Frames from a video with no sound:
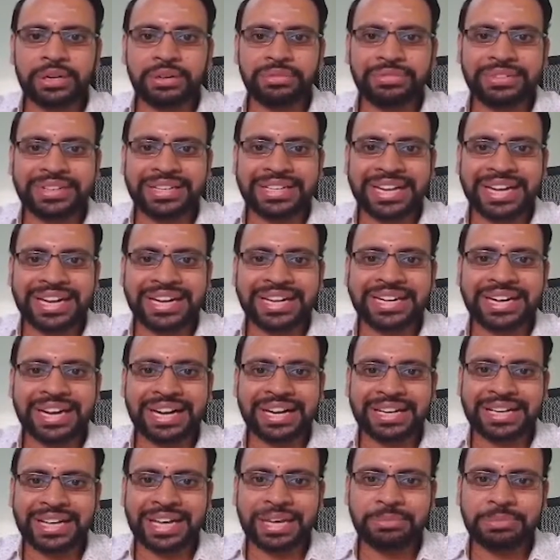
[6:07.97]
of
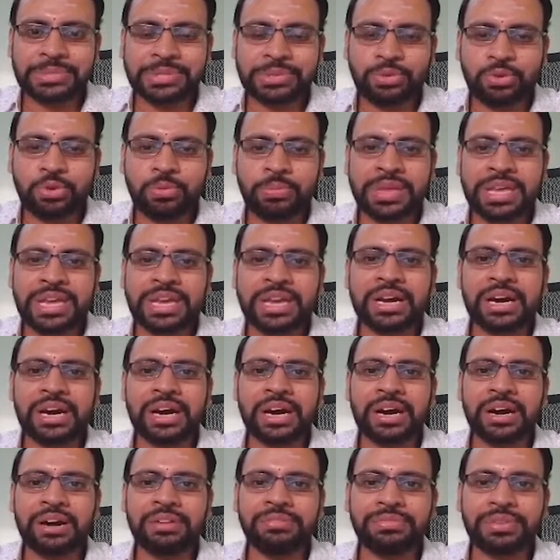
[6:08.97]
delta times omega
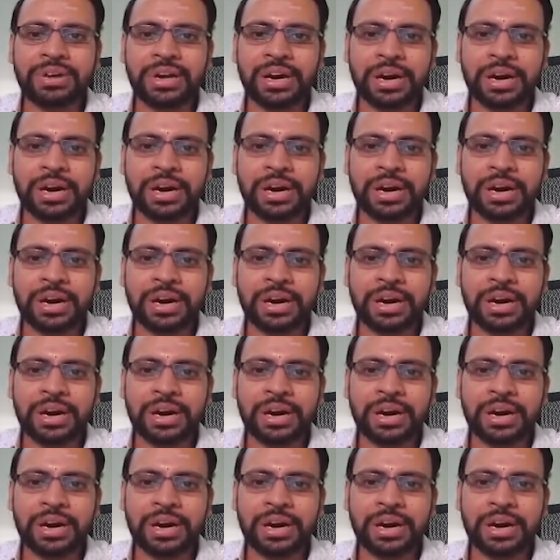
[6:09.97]
of